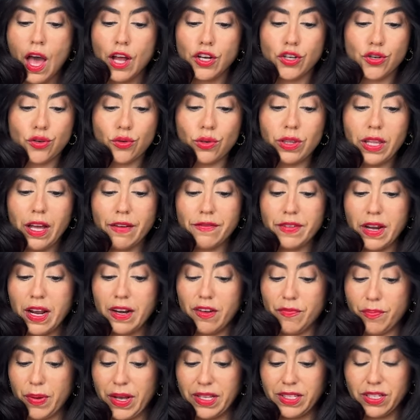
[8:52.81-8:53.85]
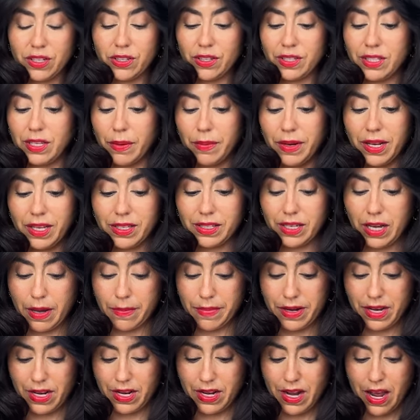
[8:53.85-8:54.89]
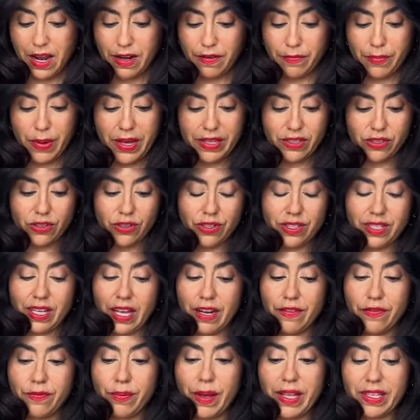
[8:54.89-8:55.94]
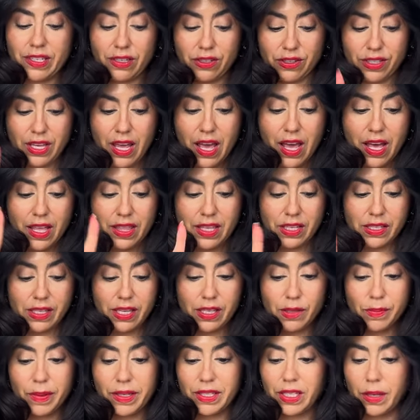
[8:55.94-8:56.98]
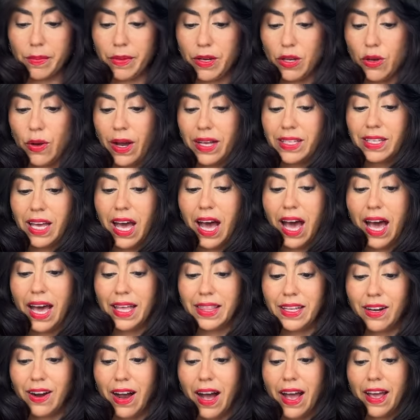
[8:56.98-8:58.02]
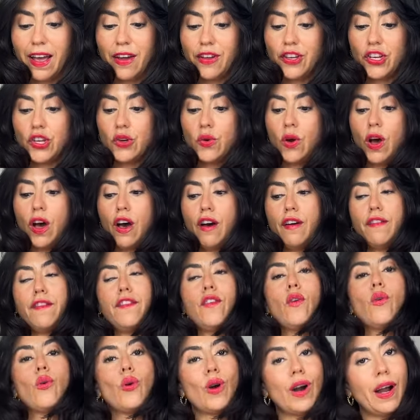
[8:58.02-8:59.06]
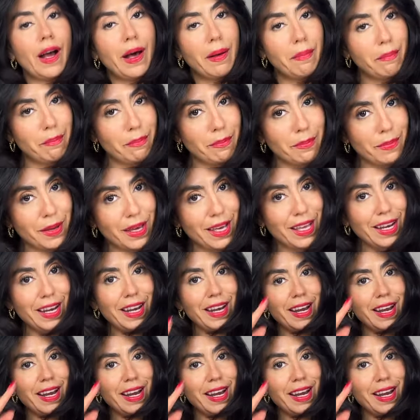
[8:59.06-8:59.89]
True love, Nine of Pentacles. Somebody is coming in. Nine of Pentacles, Knight of Pentacles. This has been somebody who has had their eye on you for a minute.